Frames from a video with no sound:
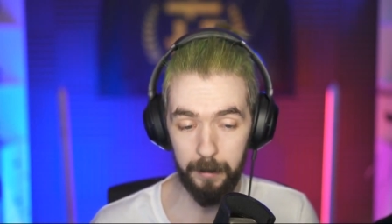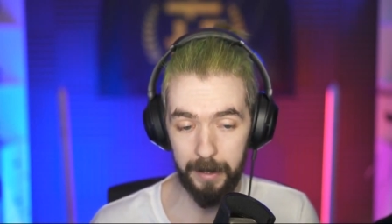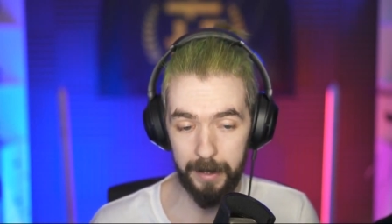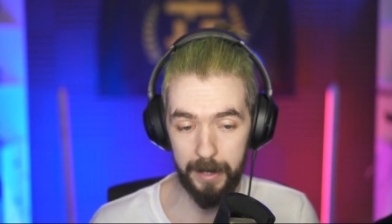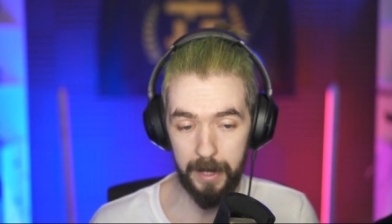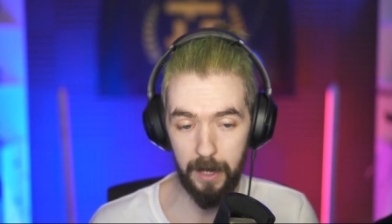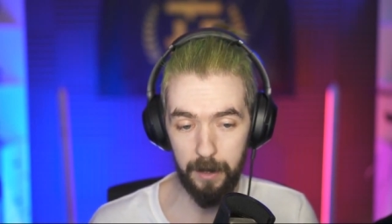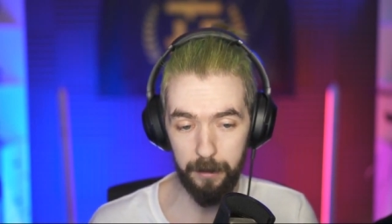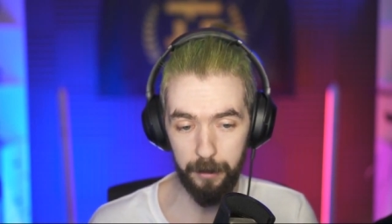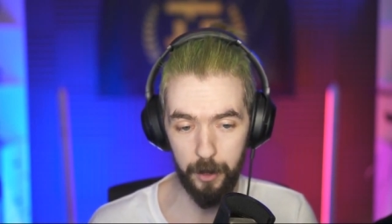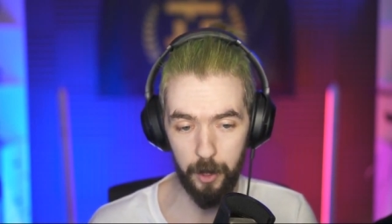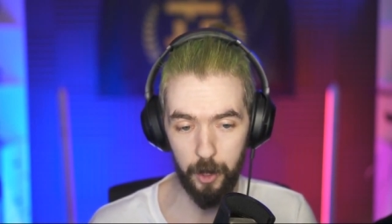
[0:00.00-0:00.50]

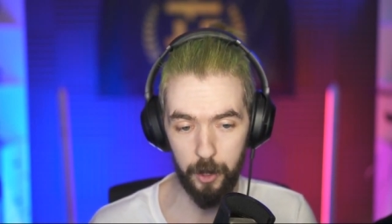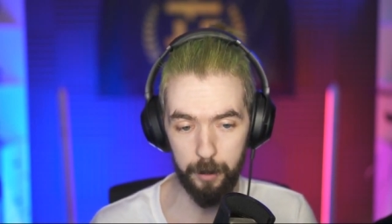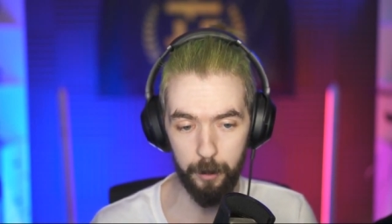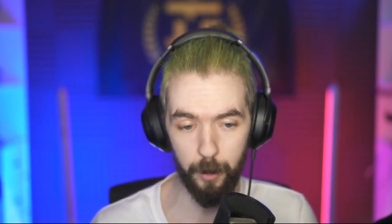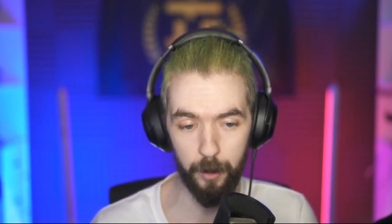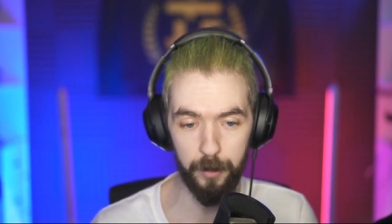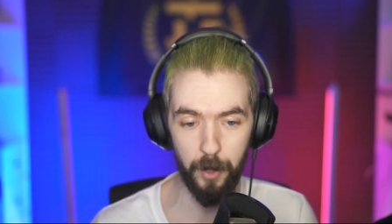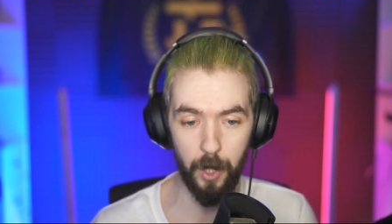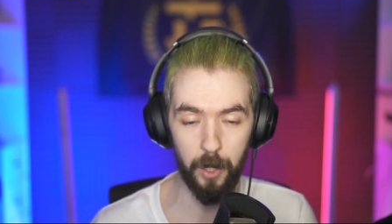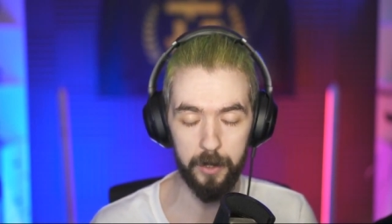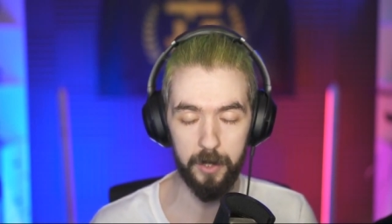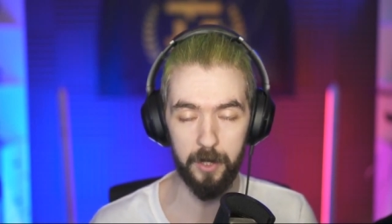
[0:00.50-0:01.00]
leave and just
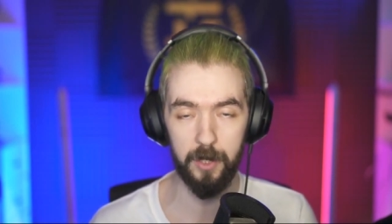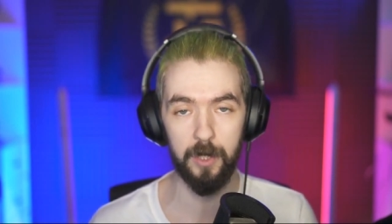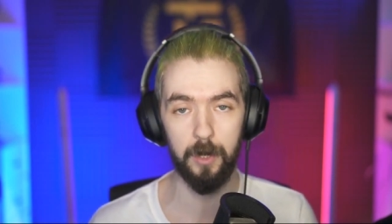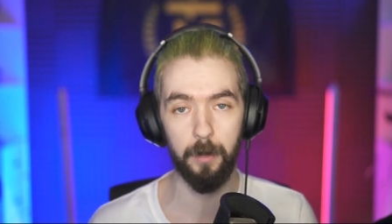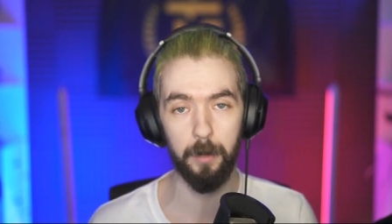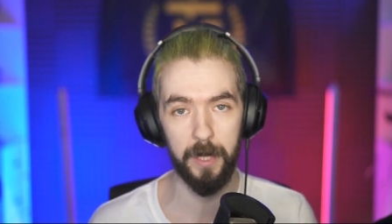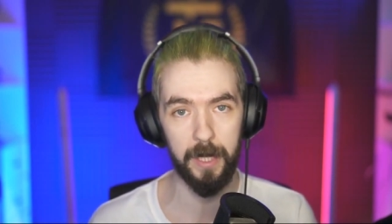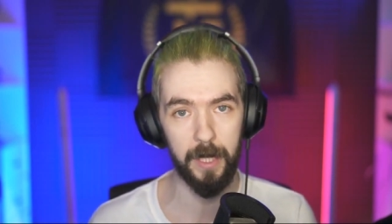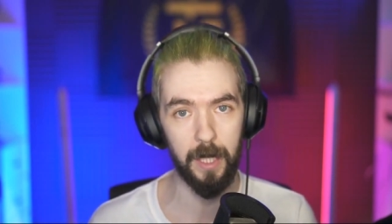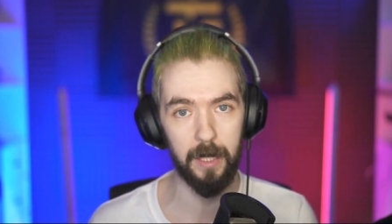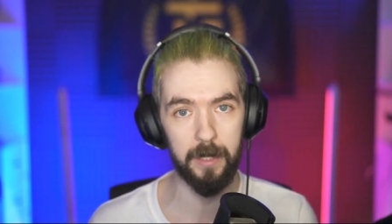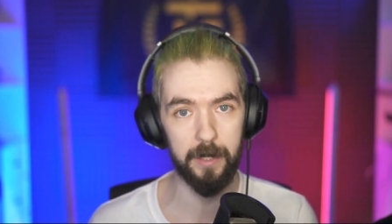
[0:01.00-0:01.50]
move on to
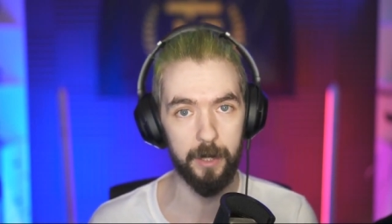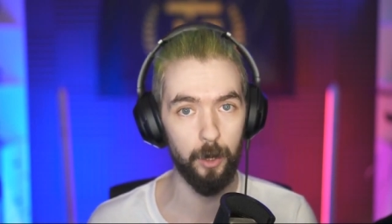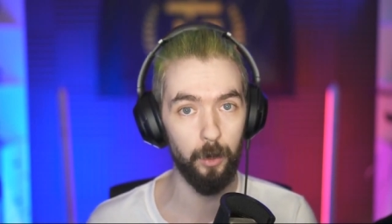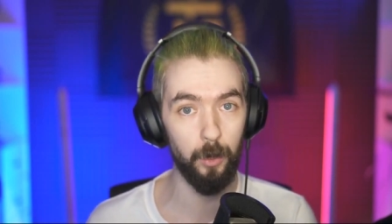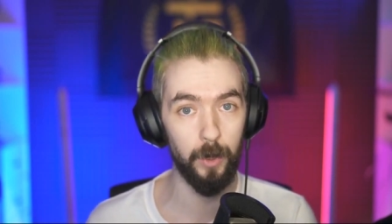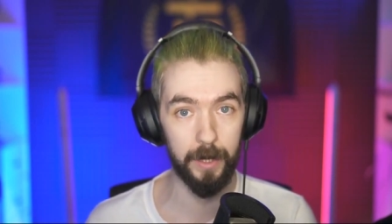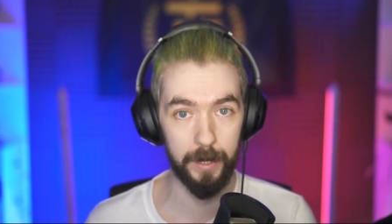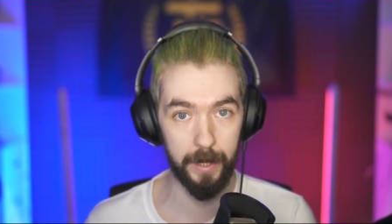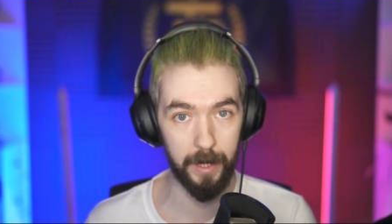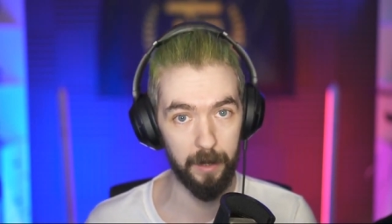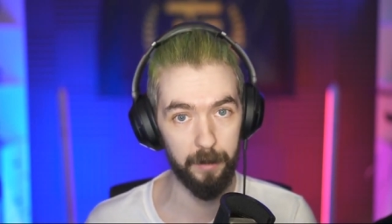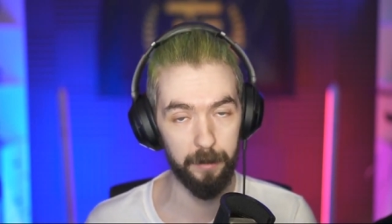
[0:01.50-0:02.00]
somebody else who
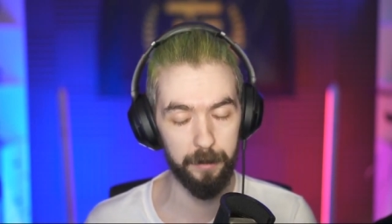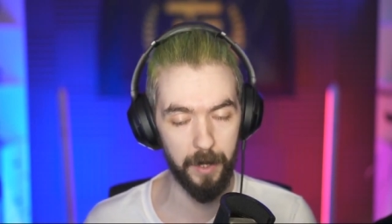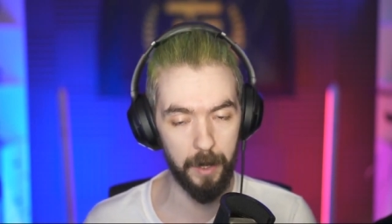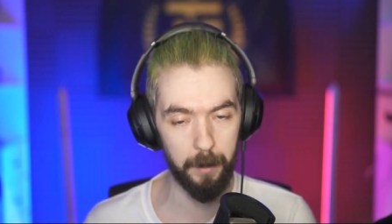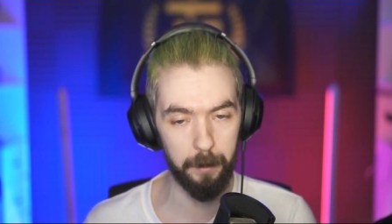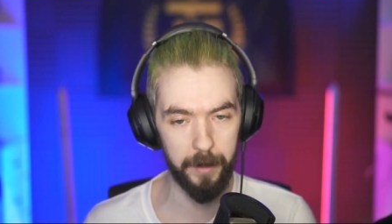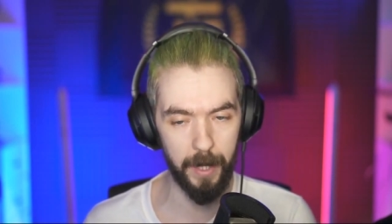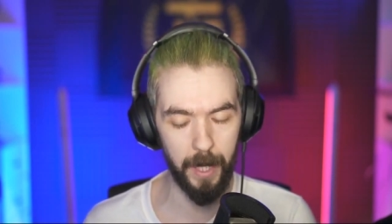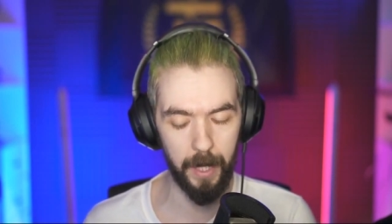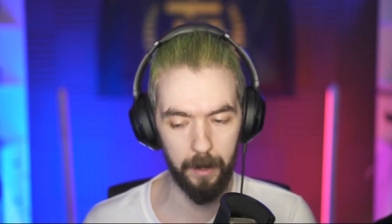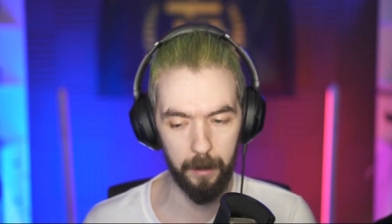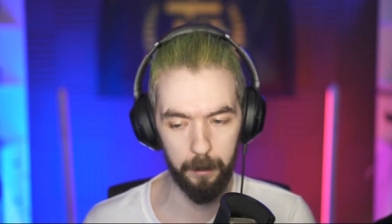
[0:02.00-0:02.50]
will give
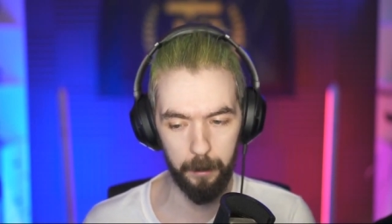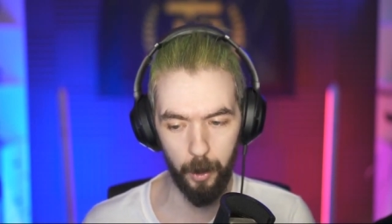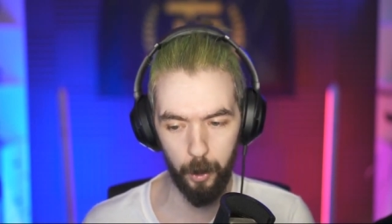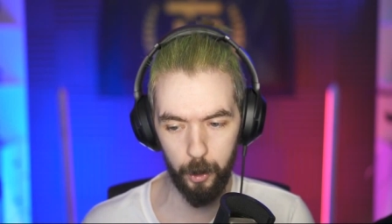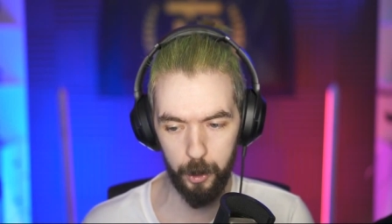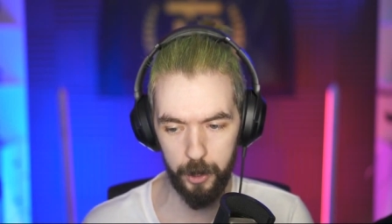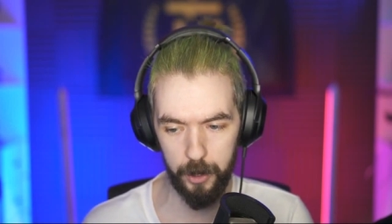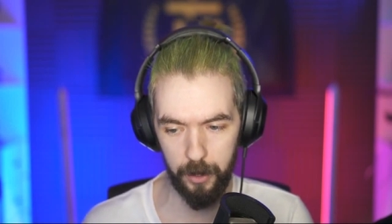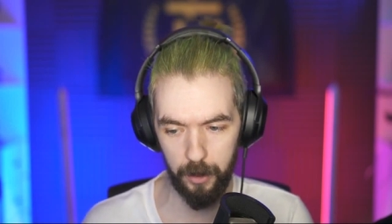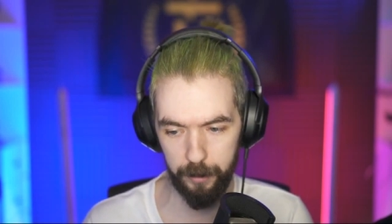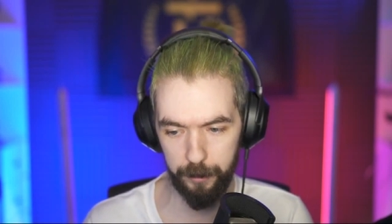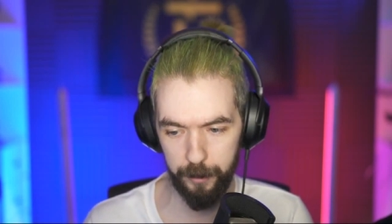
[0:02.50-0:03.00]
them that
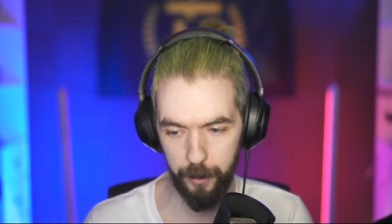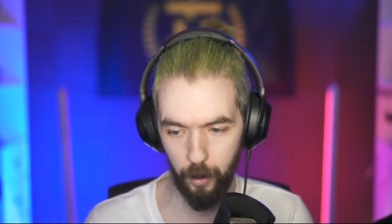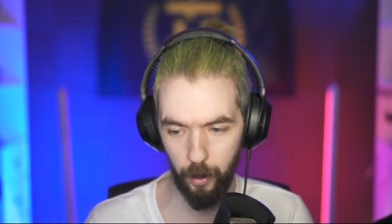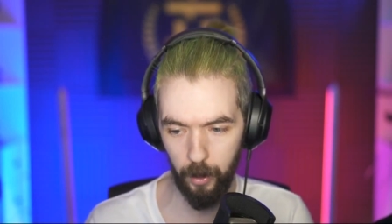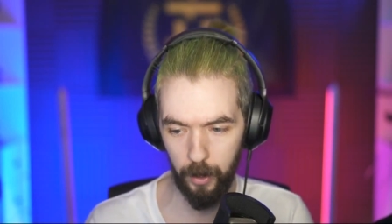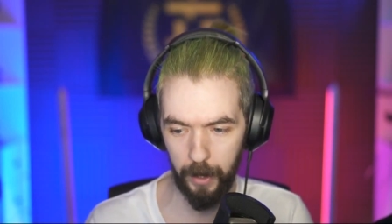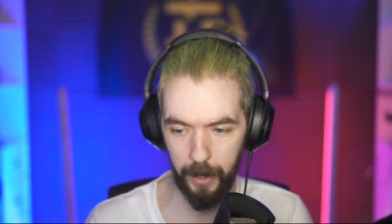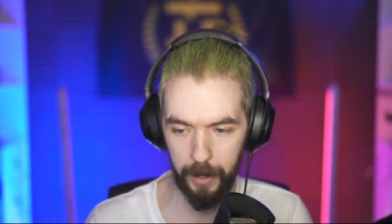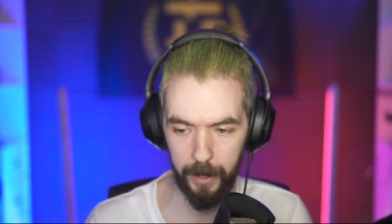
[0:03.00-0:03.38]
emotional fuel.